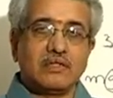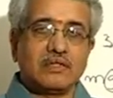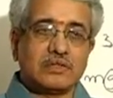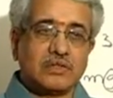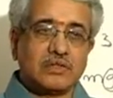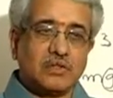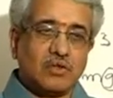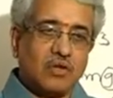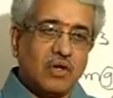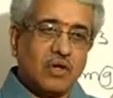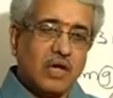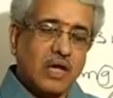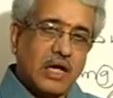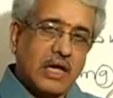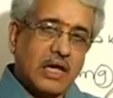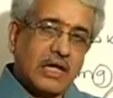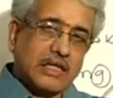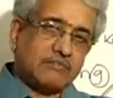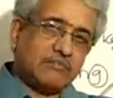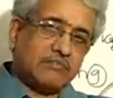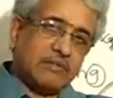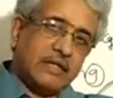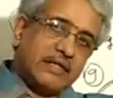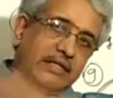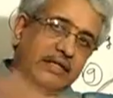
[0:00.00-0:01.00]
So
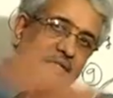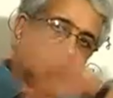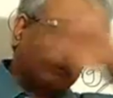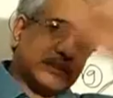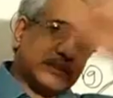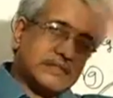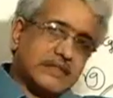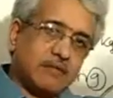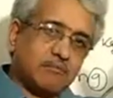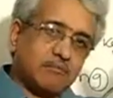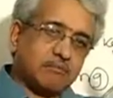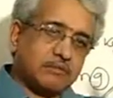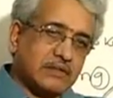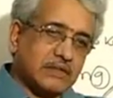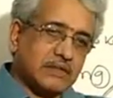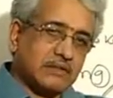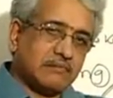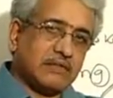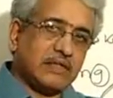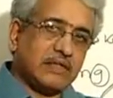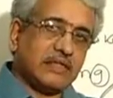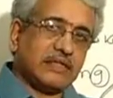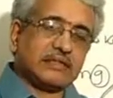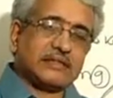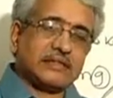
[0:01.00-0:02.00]
at various depths and
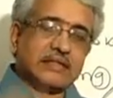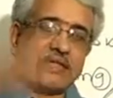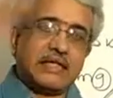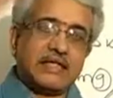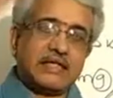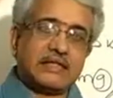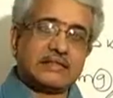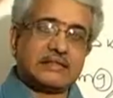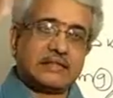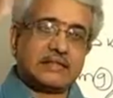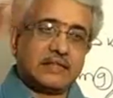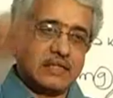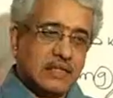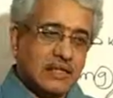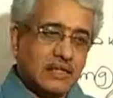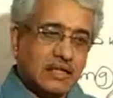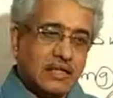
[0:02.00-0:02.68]
various heights,